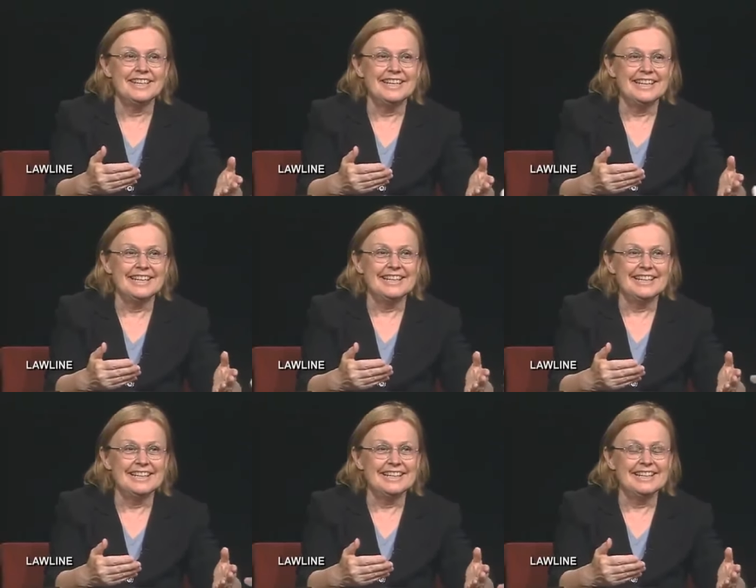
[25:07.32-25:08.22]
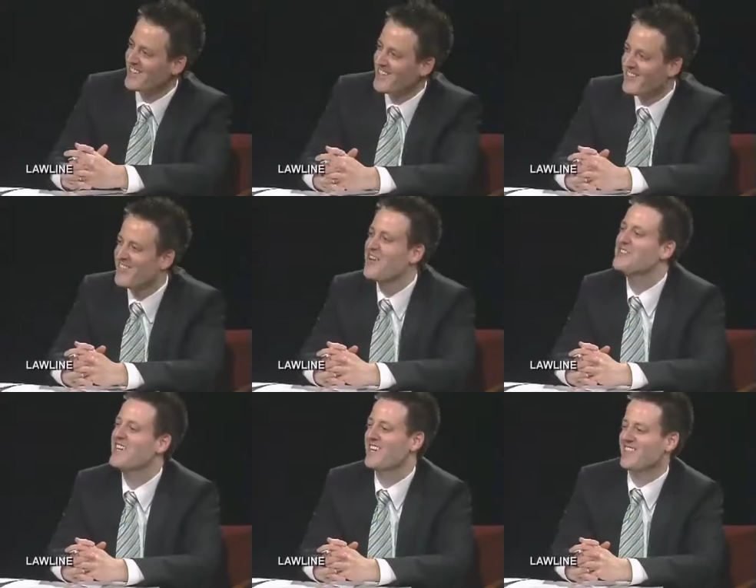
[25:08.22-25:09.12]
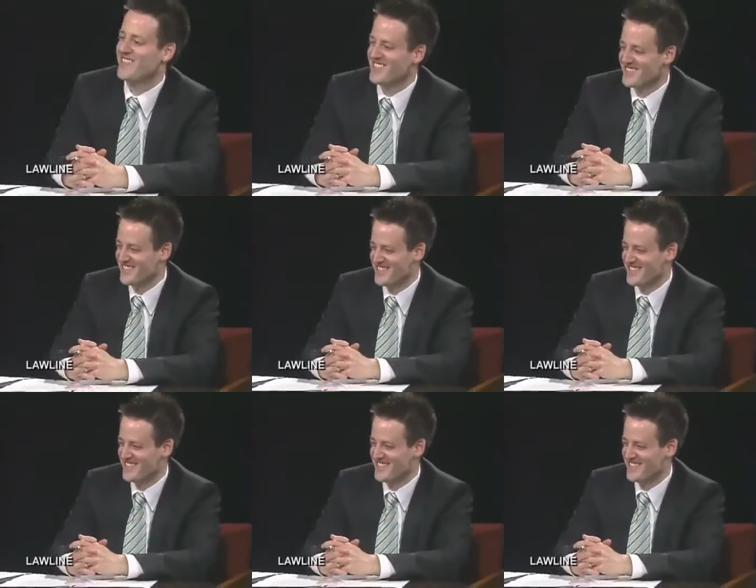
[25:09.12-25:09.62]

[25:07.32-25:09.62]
you have a starring role in it, I starring role, role. No,